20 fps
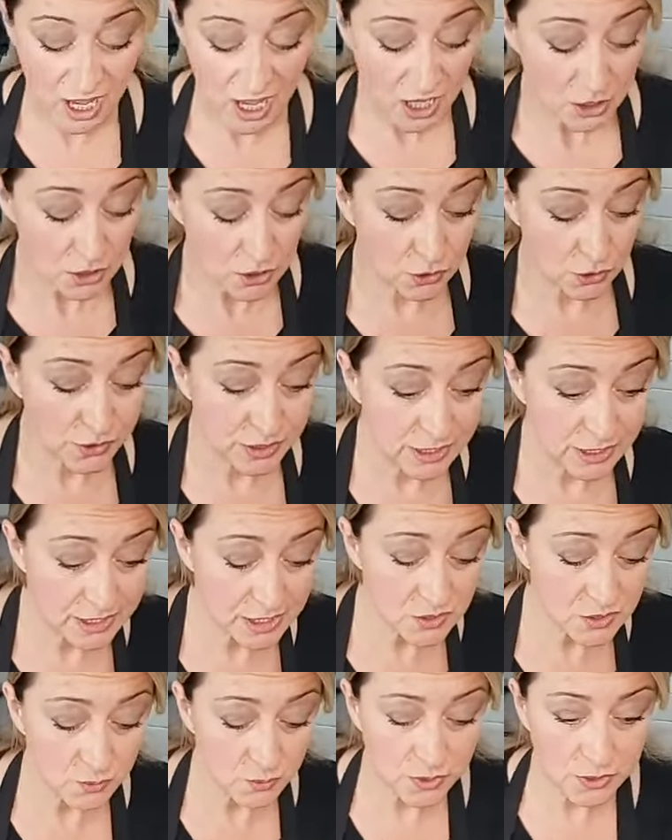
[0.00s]
So this
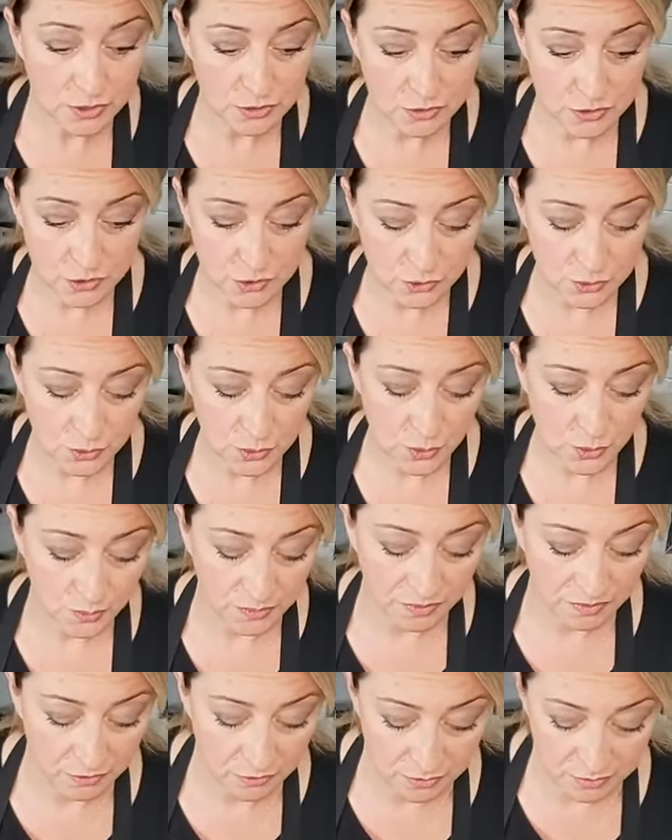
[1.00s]
is what you do
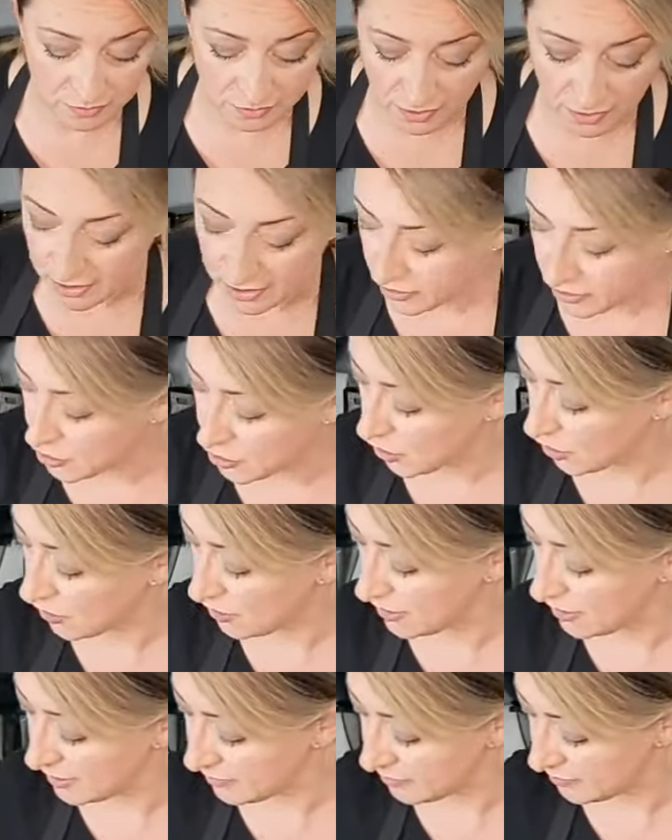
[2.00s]
with your dark
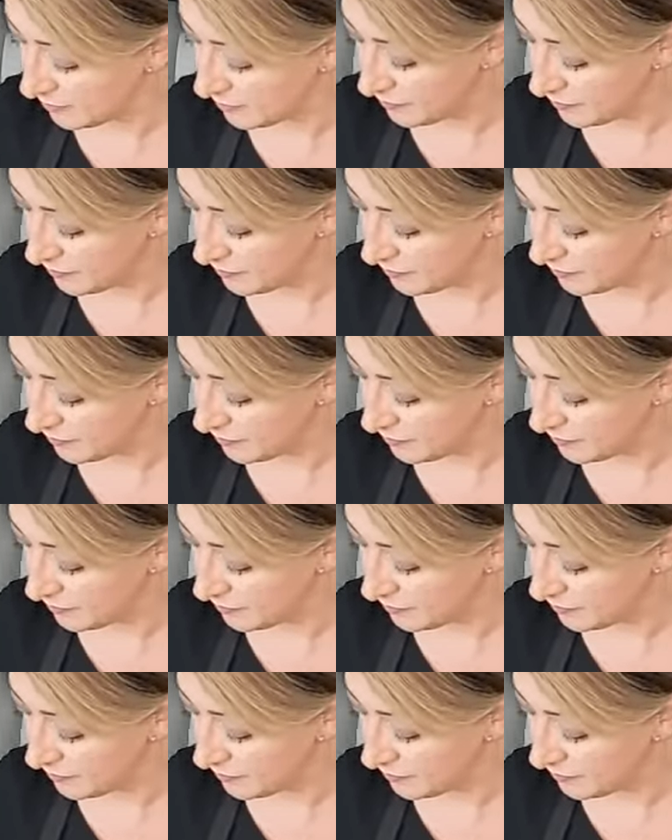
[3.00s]
chocolate.